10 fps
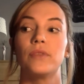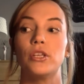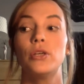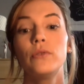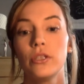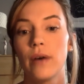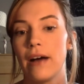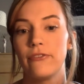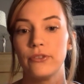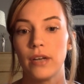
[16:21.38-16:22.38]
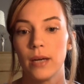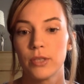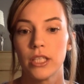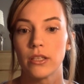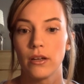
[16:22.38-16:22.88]
You do have food
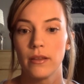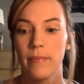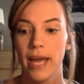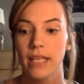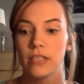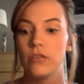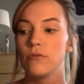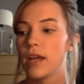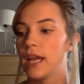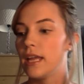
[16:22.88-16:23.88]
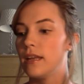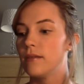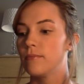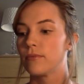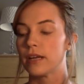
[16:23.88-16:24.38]
options on the base. You can
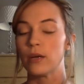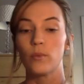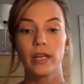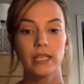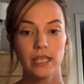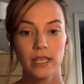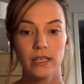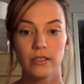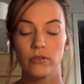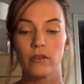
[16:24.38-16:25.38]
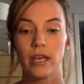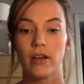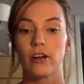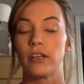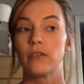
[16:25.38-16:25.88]
bring Wendy's, you
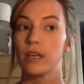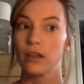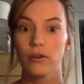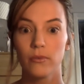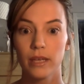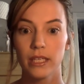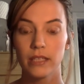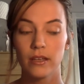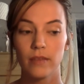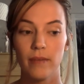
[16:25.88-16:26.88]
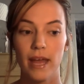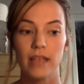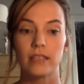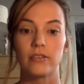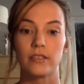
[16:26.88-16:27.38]
can go to Wendy's on the
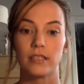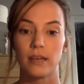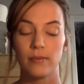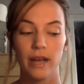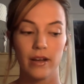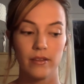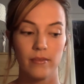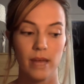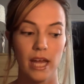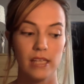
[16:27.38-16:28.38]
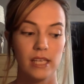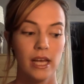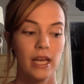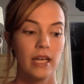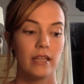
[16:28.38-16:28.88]
base. There's a Subway on the base.
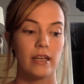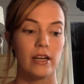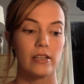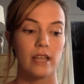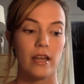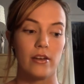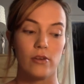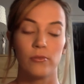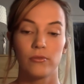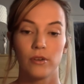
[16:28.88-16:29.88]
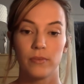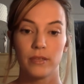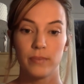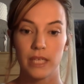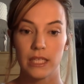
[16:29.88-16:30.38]
There's a Noble
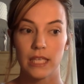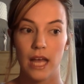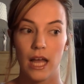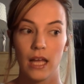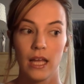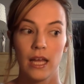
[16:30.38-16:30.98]
Roman's Pizza.